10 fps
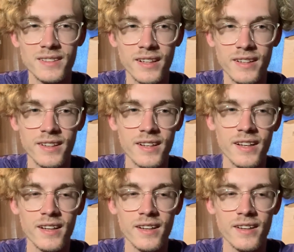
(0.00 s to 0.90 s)
like,
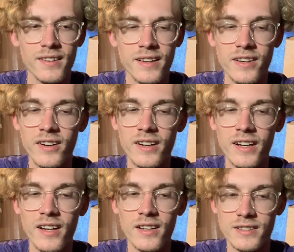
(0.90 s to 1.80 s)
that car
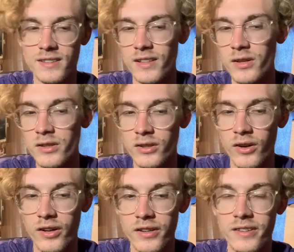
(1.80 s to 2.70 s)
kind of looks like that other
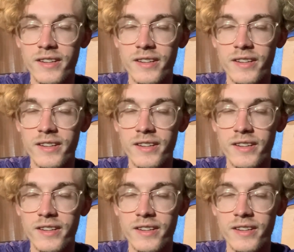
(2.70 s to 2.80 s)
car.